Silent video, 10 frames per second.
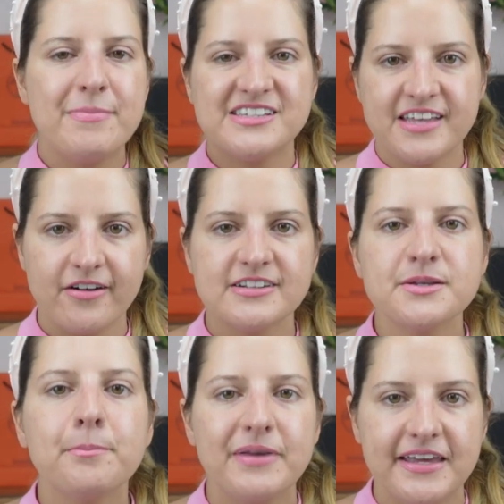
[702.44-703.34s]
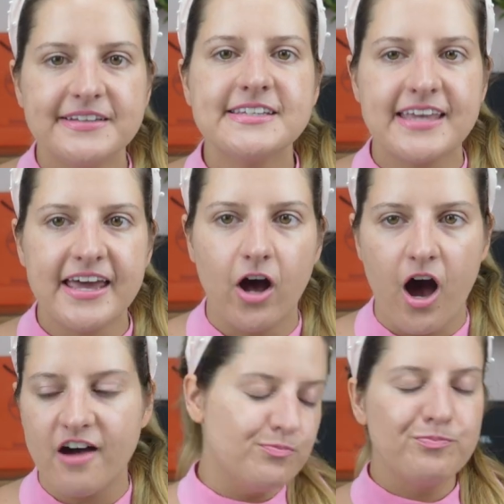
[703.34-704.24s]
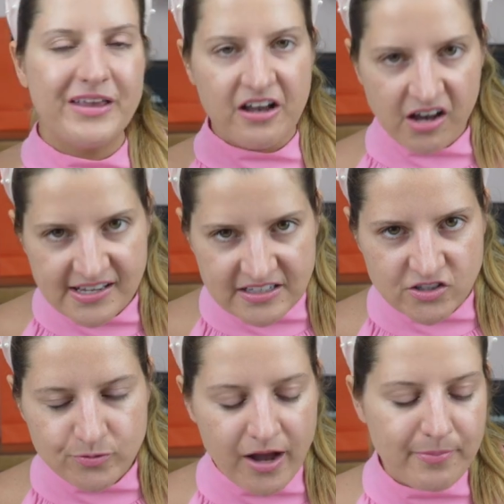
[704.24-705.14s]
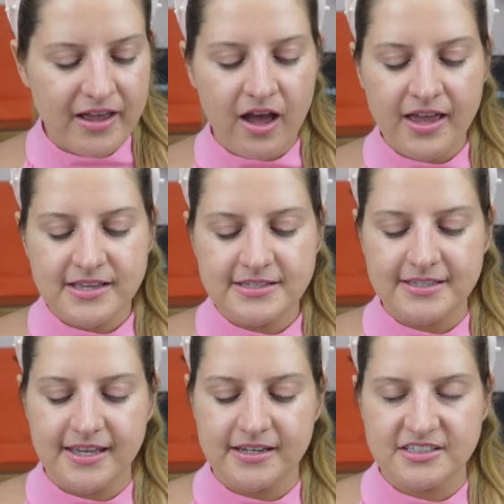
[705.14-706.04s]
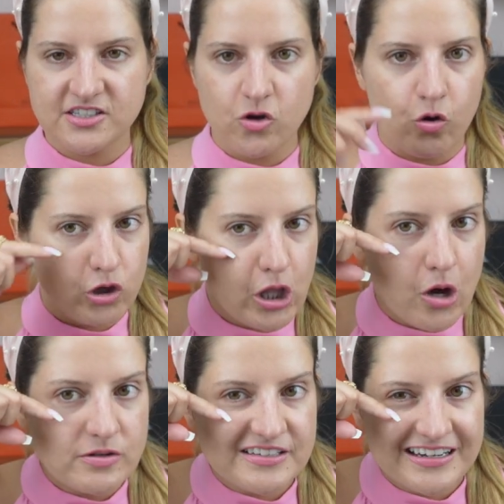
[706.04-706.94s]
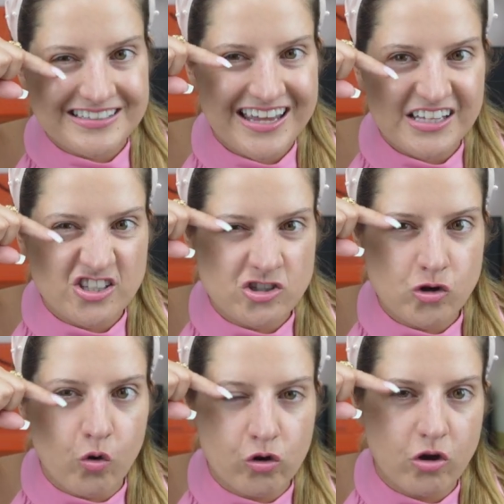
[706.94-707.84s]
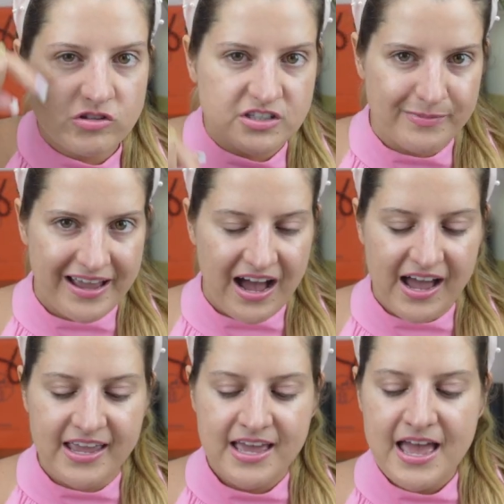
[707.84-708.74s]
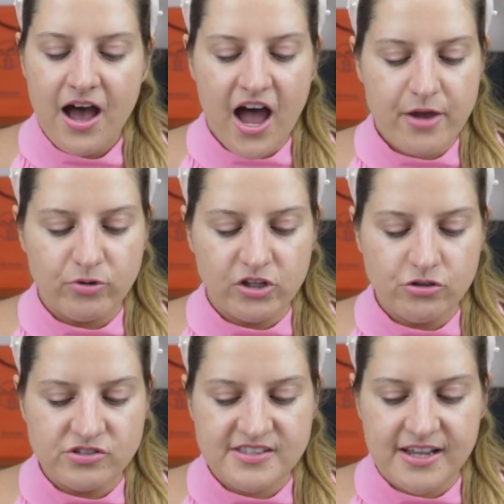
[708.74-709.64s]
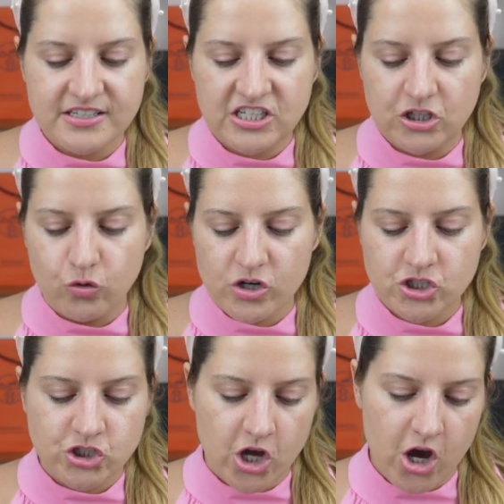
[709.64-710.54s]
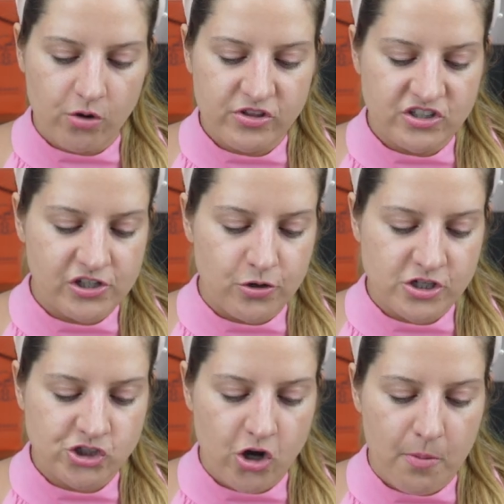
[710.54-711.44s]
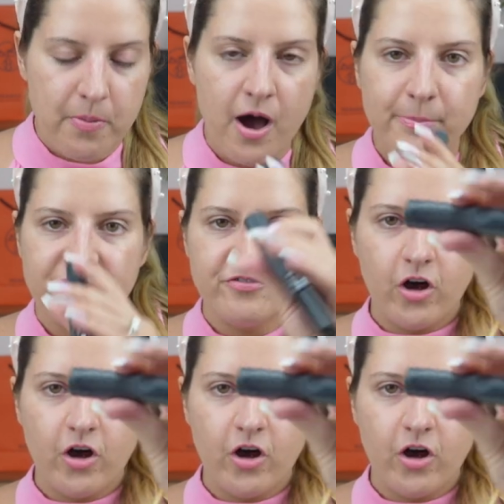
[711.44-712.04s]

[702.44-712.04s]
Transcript: mascara is a bee to get off. Because it's around my eyes and it's so close and I take it so close to my eye, I will use the Diorshow, Pump and